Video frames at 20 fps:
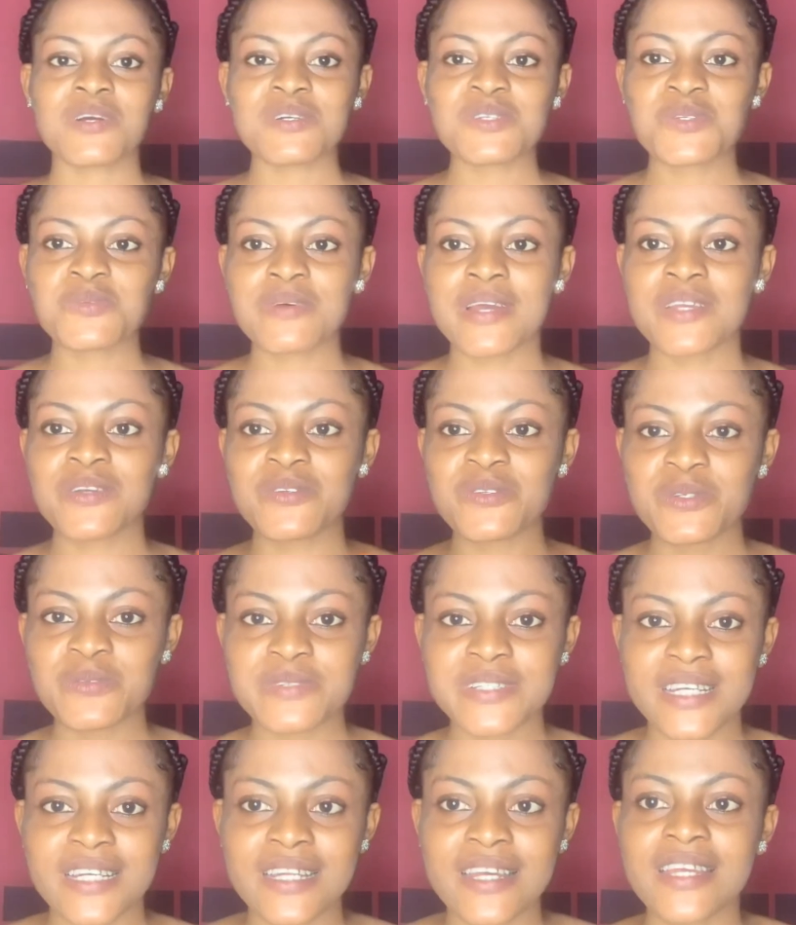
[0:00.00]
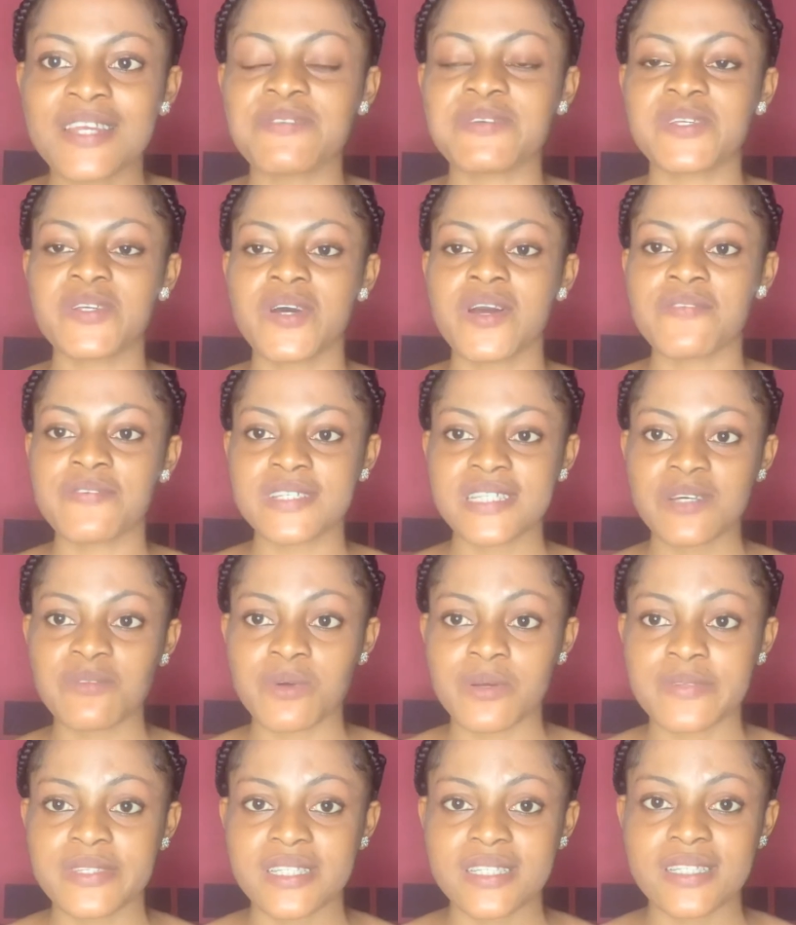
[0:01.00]
to my youtube channel if still a first time of
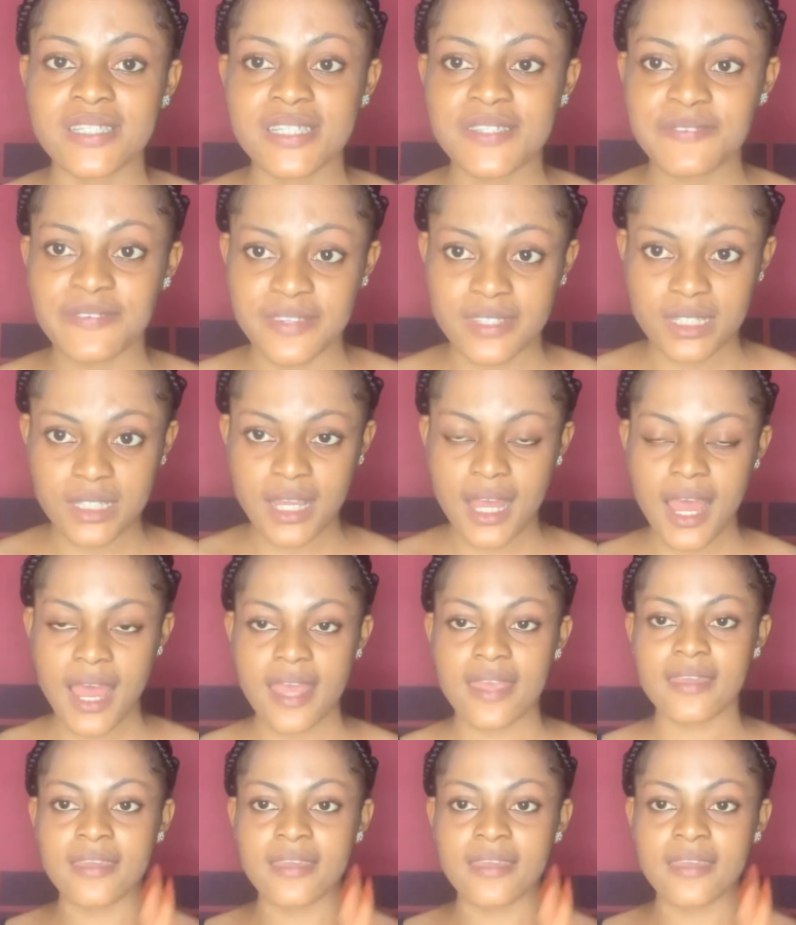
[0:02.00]
seeing this face hi